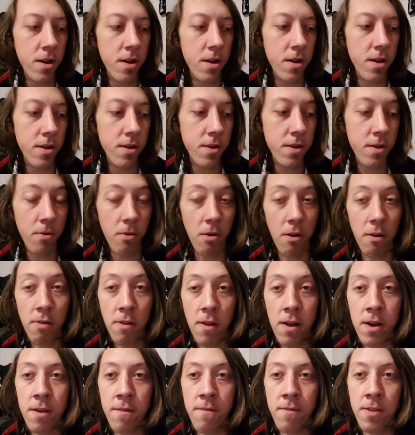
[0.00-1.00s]
So a lot
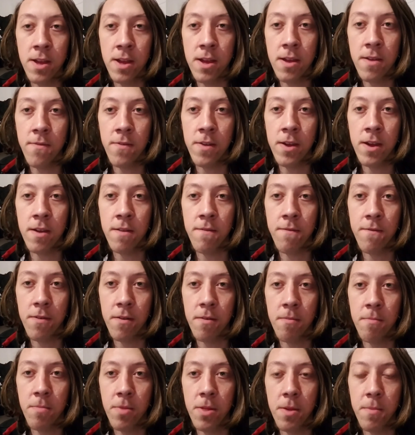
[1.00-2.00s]
of the EV
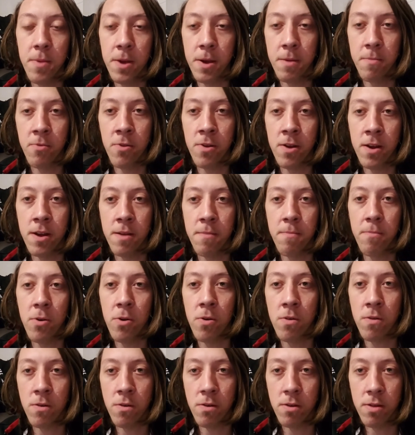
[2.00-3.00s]
from the big blind
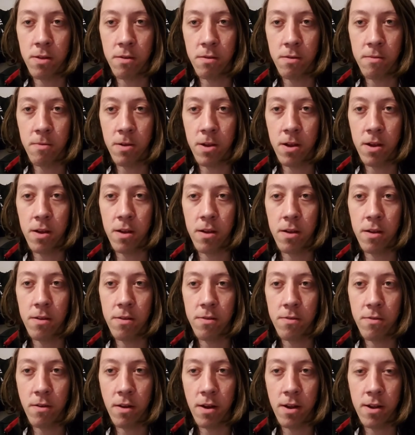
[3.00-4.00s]
polar three bet
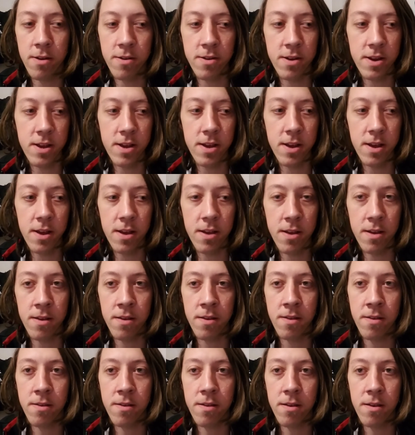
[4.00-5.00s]
strategy is